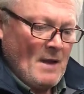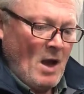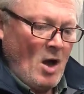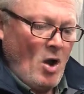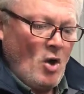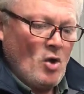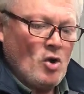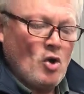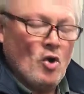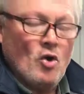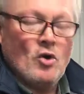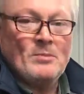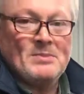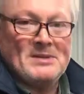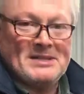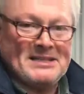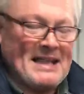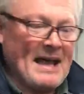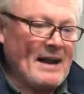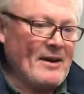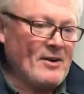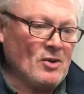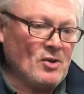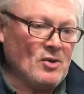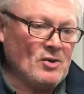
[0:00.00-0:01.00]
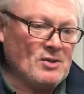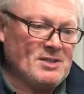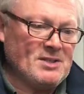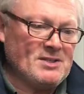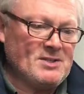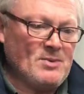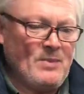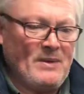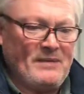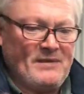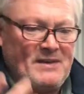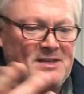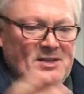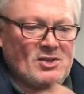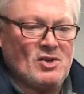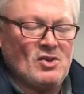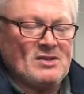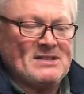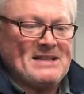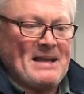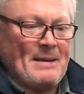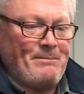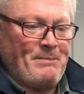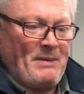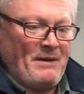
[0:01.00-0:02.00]
I call them starrett cutters, and we've
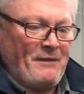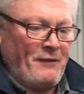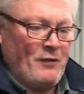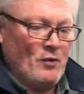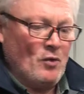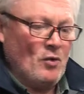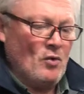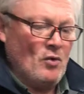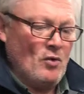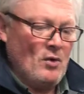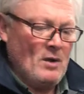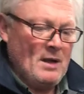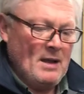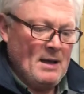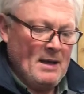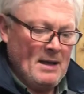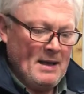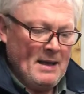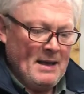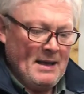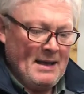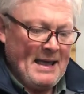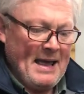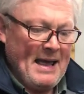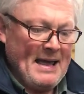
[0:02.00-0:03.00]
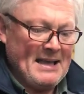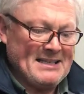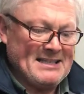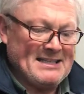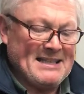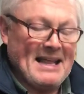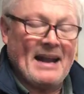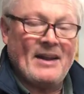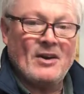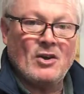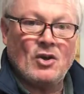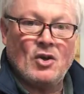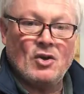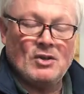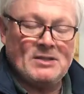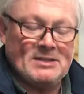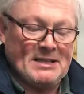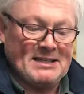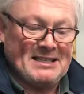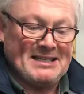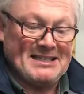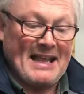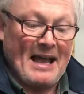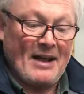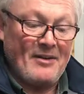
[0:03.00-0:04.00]
discussed that before. Yeah, starrett
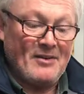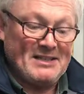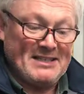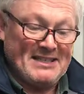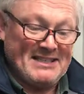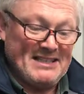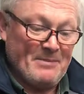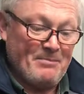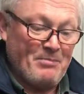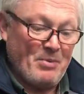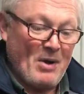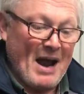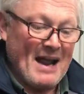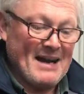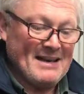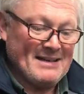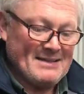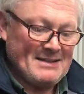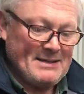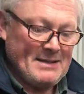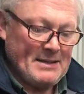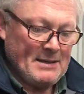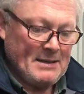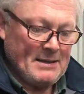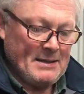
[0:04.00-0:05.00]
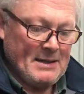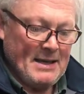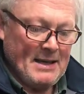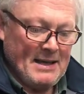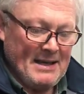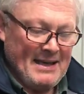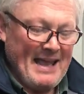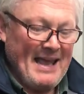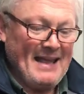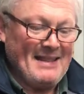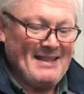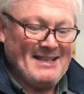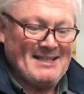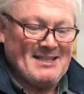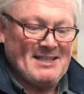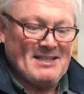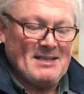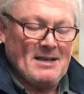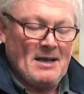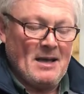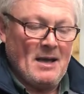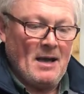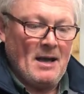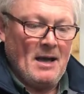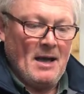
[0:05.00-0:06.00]
cutters, starrett is a brand. Yeah, this is
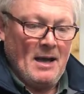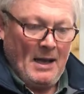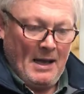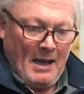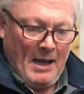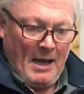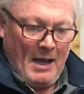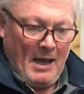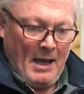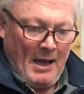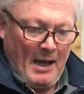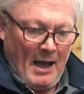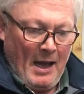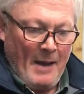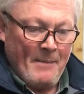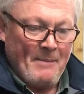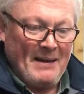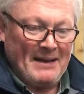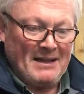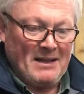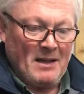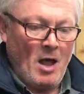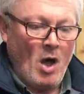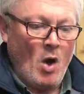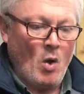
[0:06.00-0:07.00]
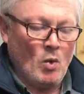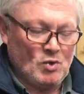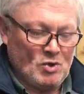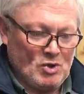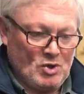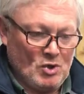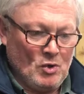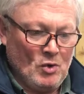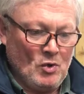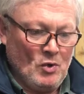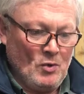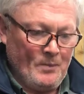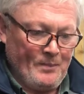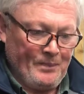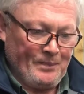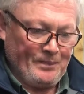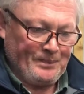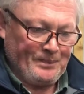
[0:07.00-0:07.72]
a metal hole saw.